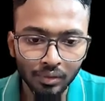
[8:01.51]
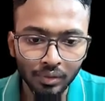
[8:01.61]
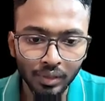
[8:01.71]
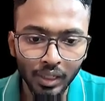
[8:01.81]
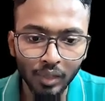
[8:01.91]

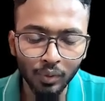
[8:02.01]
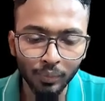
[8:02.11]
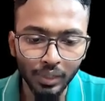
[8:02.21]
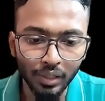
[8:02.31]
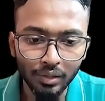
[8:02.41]
it will be
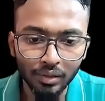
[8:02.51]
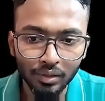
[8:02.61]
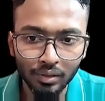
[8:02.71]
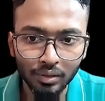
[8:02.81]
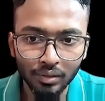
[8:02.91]
here.
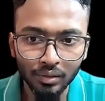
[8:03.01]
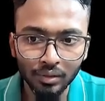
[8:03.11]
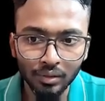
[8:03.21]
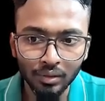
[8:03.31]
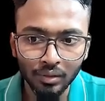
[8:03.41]

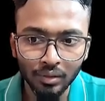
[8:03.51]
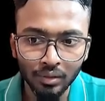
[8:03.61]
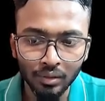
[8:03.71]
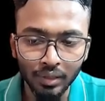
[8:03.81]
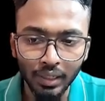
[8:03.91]

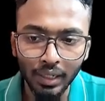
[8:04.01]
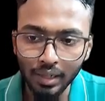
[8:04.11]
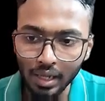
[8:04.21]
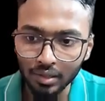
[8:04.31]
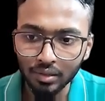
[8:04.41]
Then at last,